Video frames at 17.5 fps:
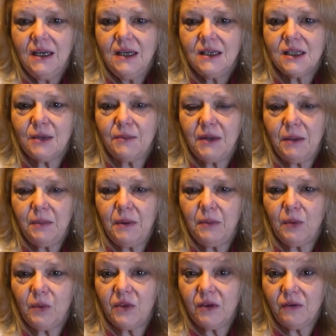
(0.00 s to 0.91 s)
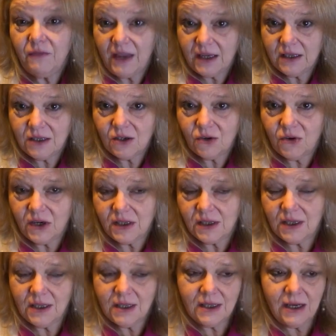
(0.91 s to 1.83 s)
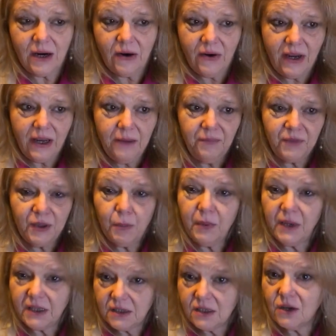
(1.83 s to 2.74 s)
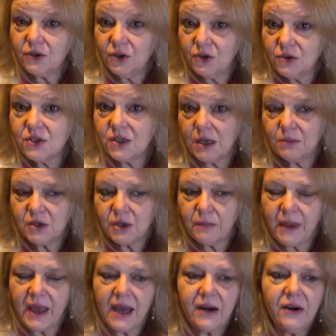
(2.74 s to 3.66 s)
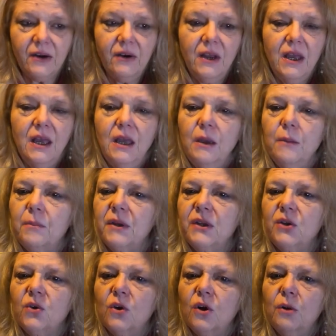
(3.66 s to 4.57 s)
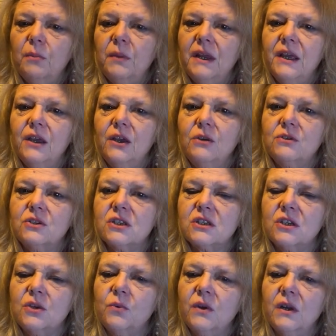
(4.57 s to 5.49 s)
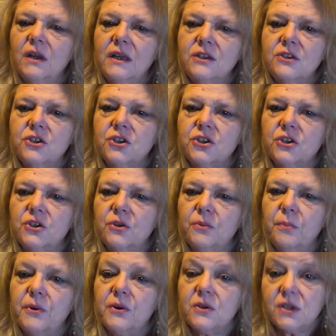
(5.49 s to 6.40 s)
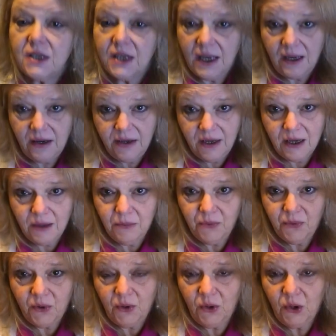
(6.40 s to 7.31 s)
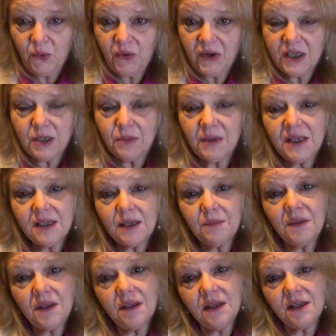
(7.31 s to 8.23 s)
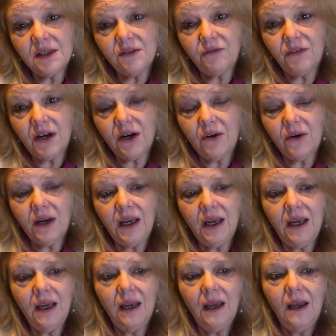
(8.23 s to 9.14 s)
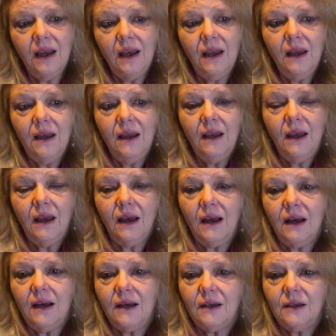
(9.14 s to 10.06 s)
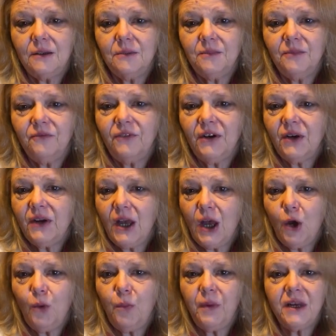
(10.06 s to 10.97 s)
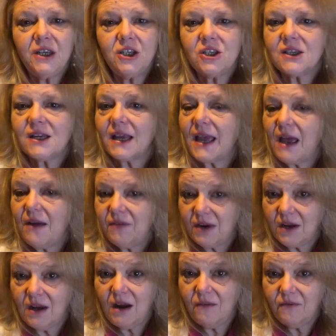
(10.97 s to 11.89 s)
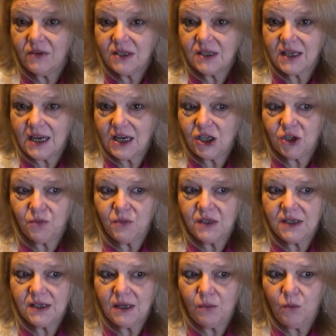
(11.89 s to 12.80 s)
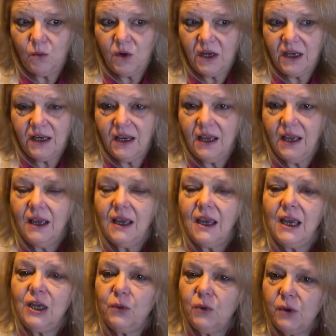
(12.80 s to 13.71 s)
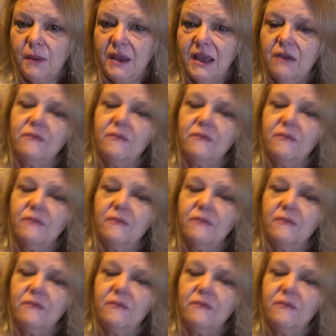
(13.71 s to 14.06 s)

so many people with advanced degrees in this area. Depends on your subject matter. But normally, you want to let your personality come through. You want it to be something that's very, very open and just like having a conversation with someone. And you want to make